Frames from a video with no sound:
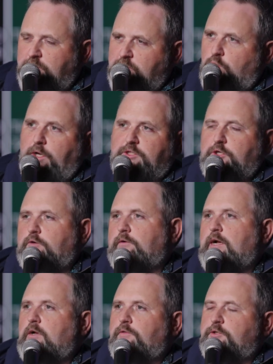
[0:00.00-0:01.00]
It's a quick
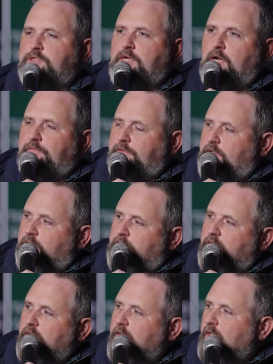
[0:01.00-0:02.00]
turnaround. There's not the